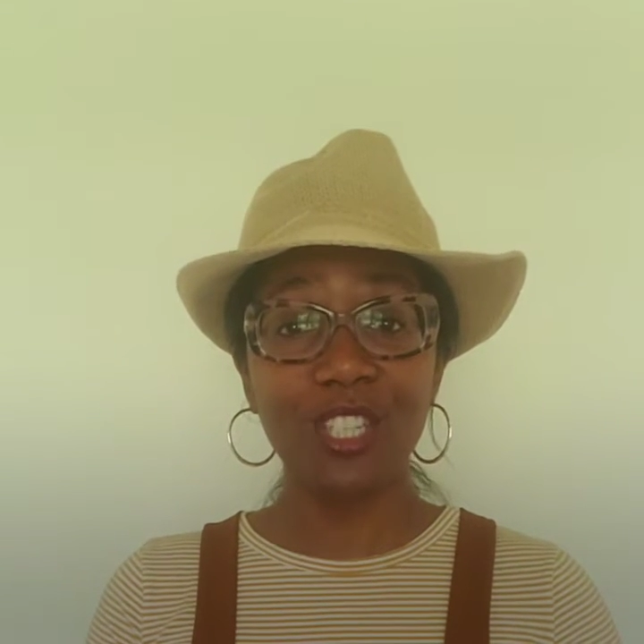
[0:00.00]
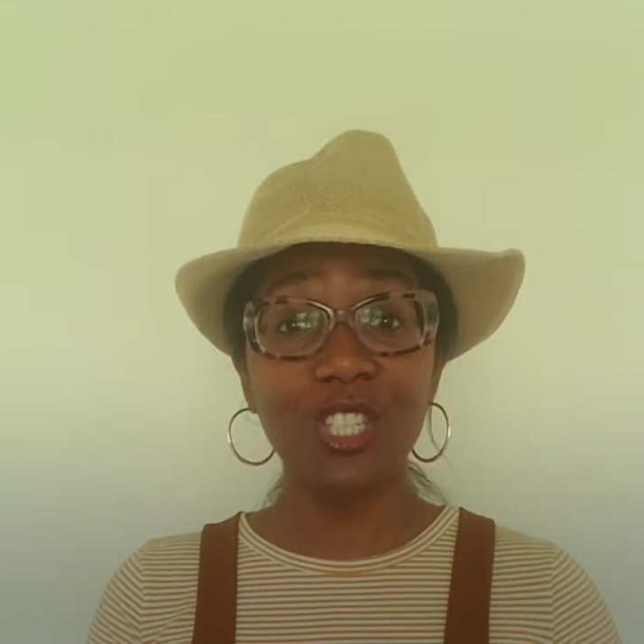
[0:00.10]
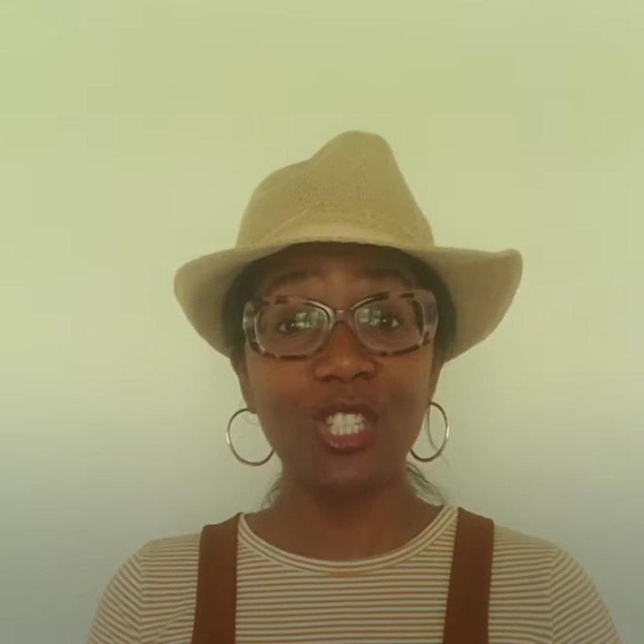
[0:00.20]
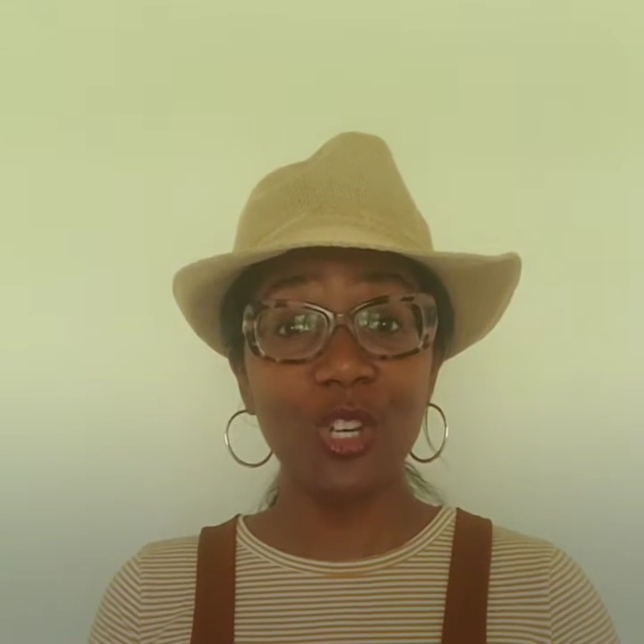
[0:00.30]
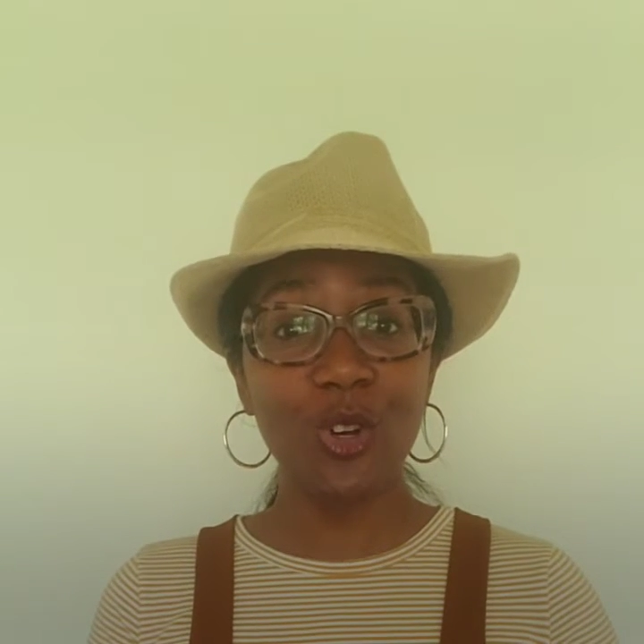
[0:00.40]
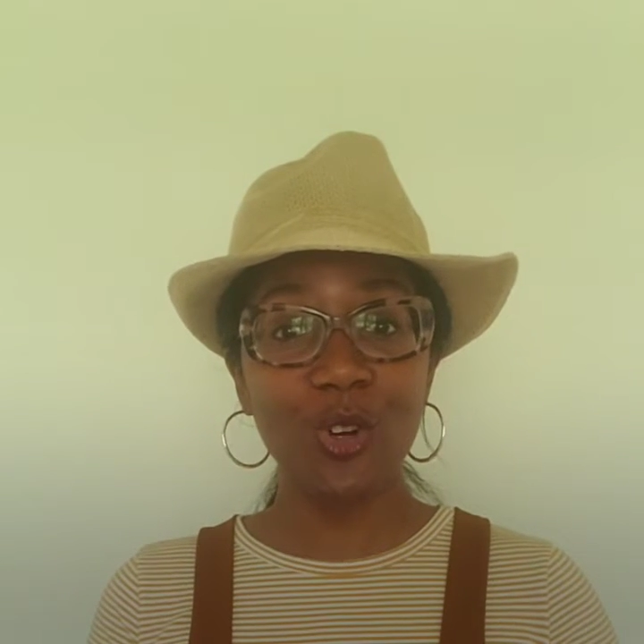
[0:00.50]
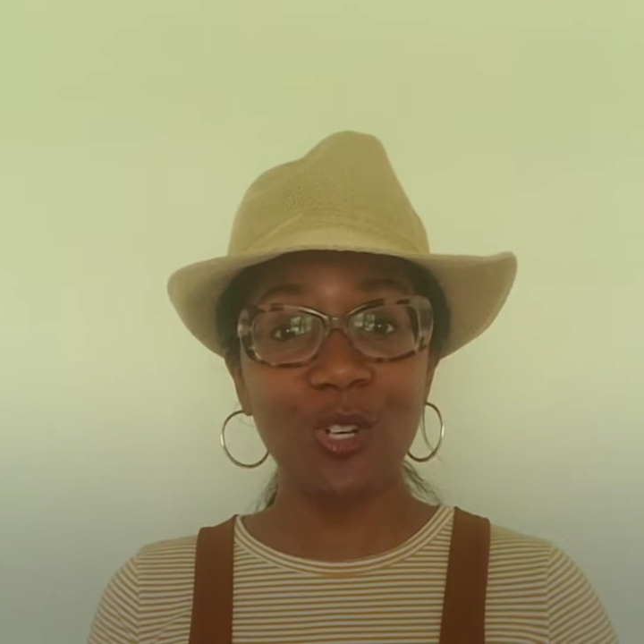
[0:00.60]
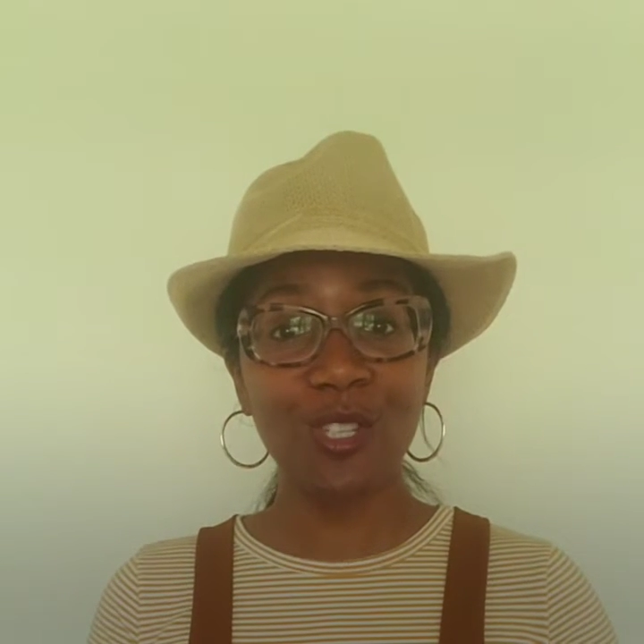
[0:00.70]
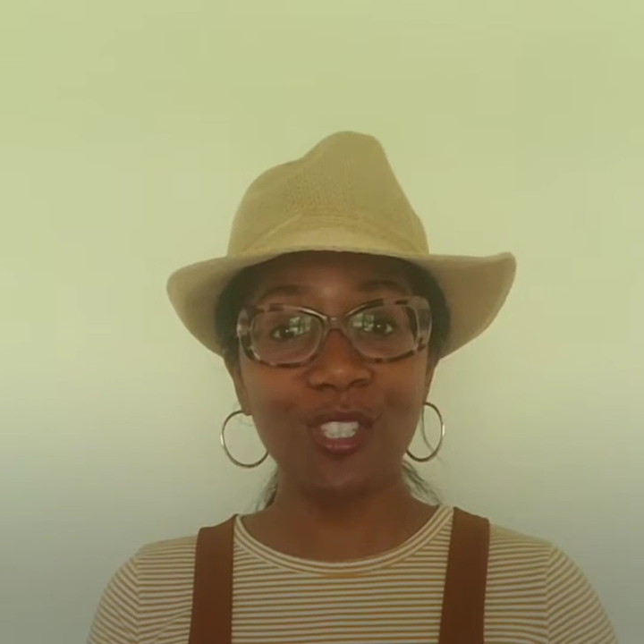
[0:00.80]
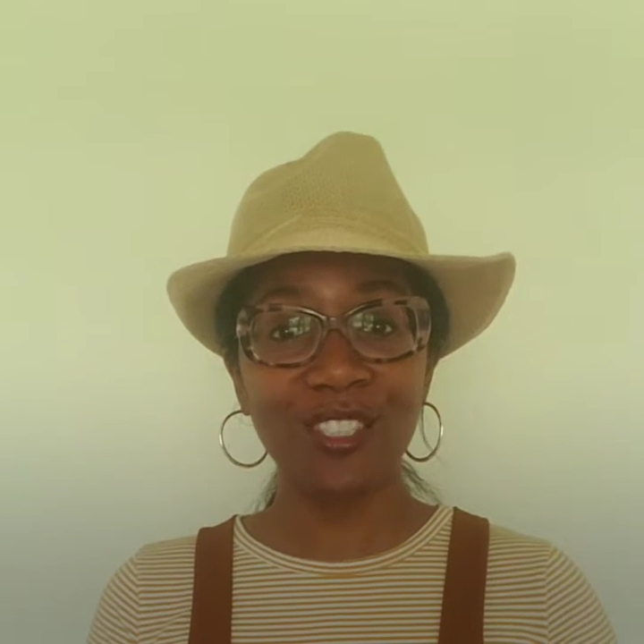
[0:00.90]

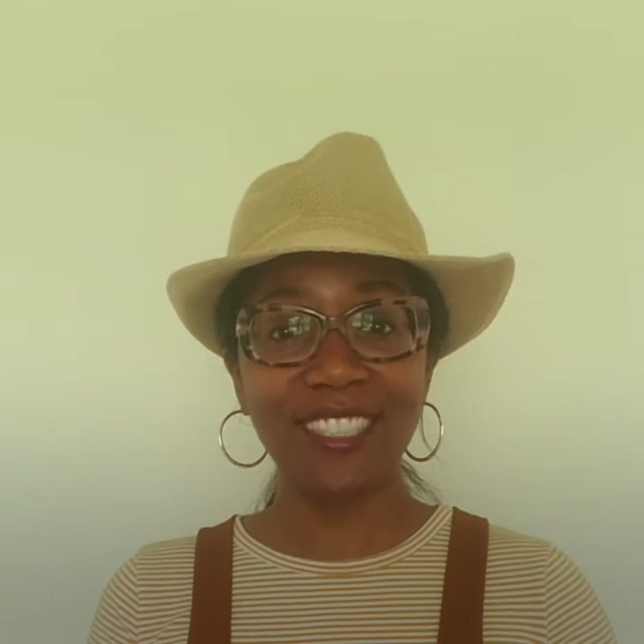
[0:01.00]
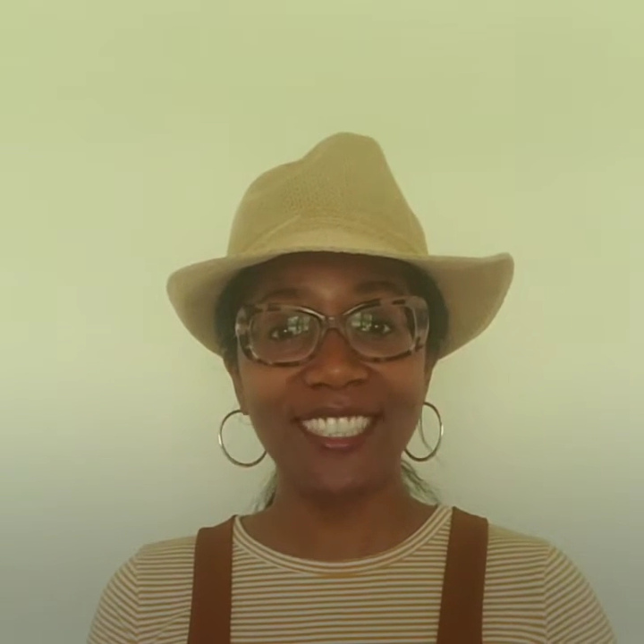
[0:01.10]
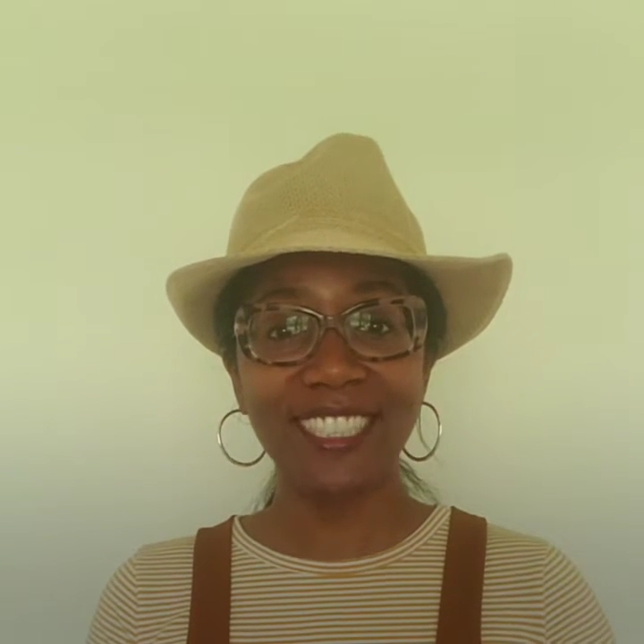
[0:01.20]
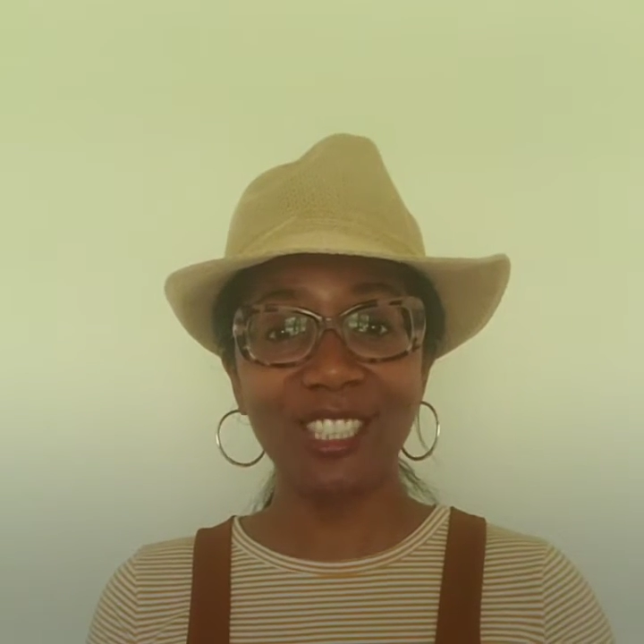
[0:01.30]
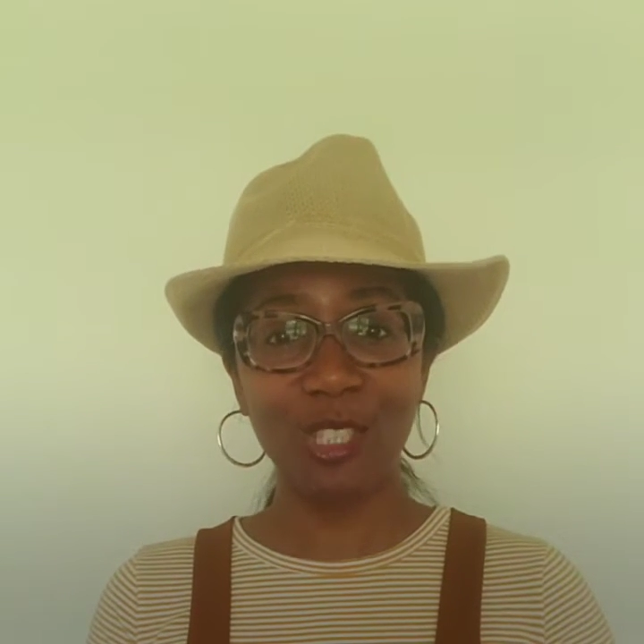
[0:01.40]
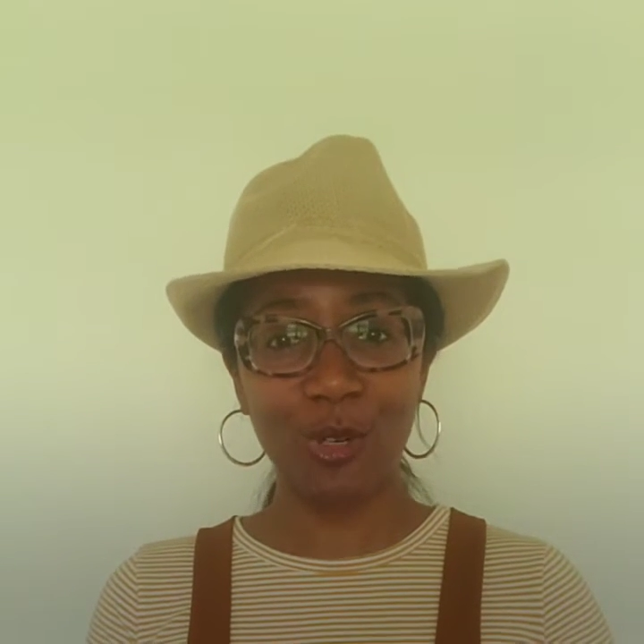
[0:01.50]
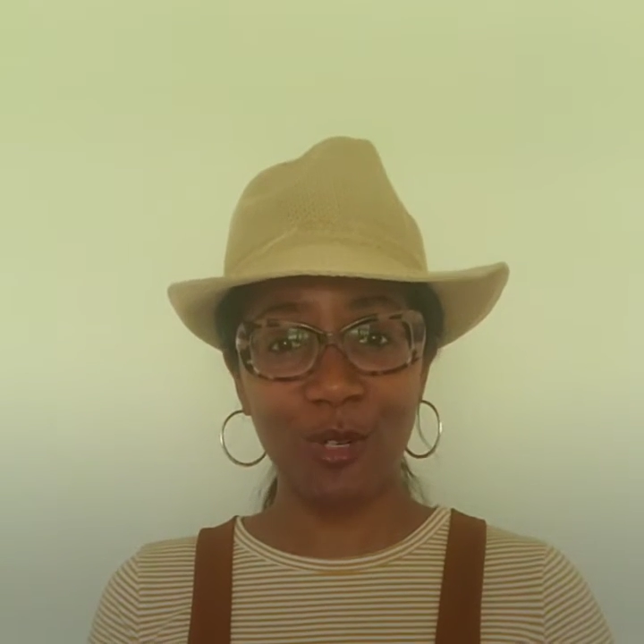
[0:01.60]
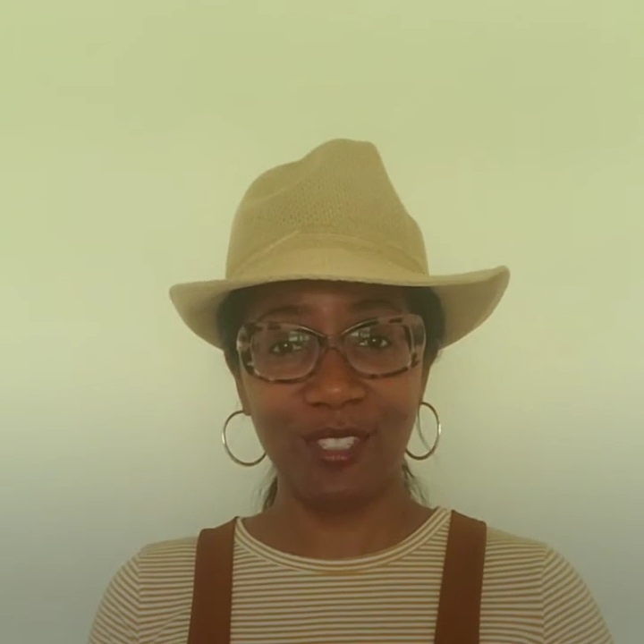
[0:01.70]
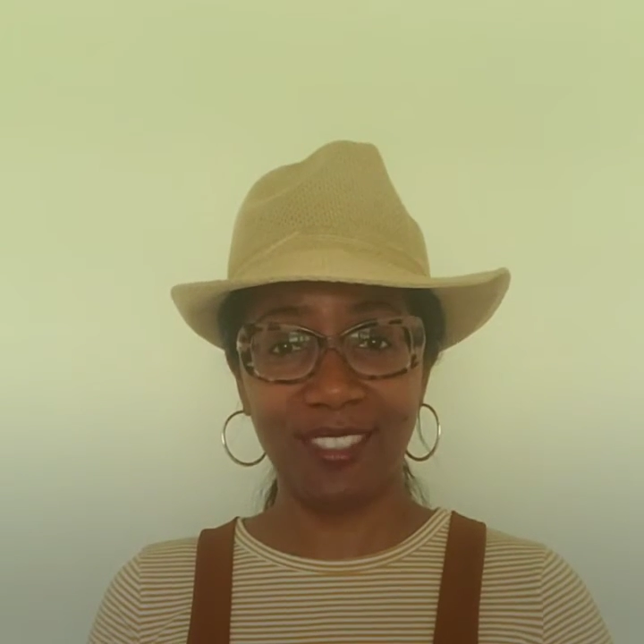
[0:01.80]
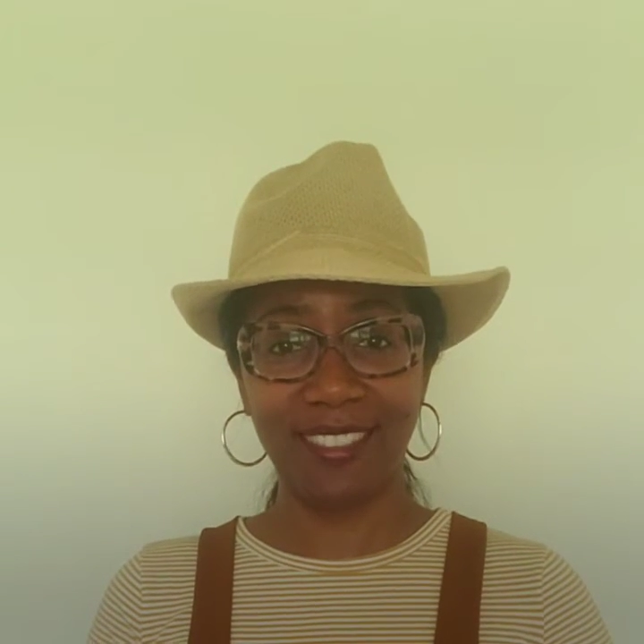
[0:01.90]
you do?